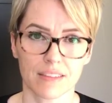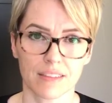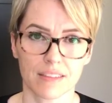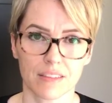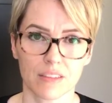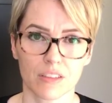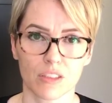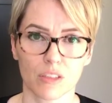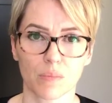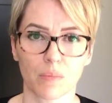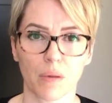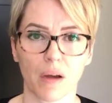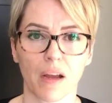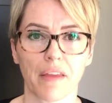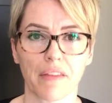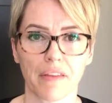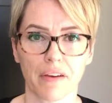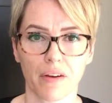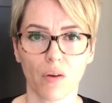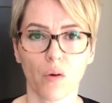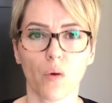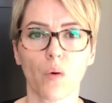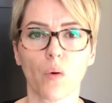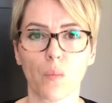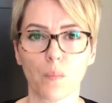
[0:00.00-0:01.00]
to buy the
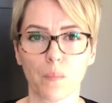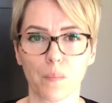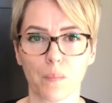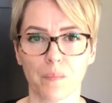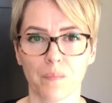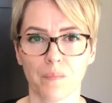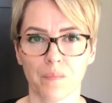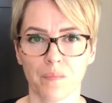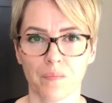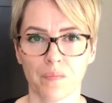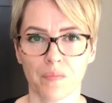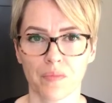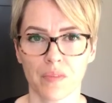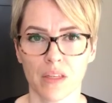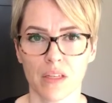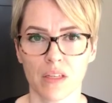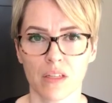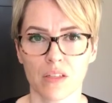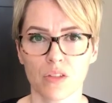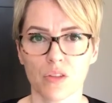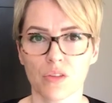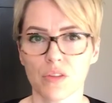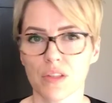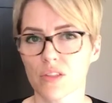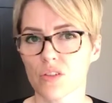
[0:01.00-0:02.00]
home.
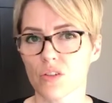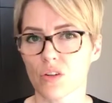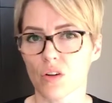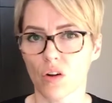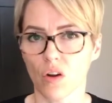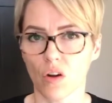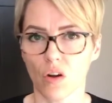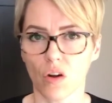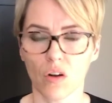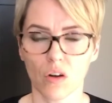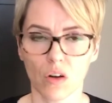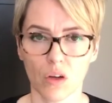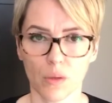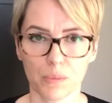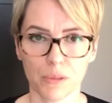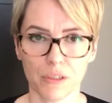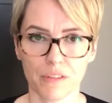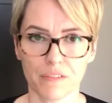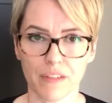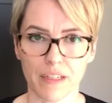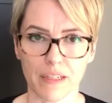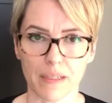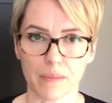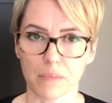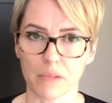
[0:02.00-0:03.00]
So these are all
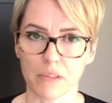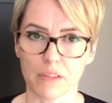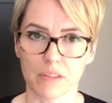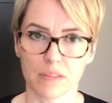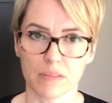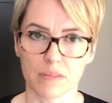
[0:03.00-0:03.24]
preventable.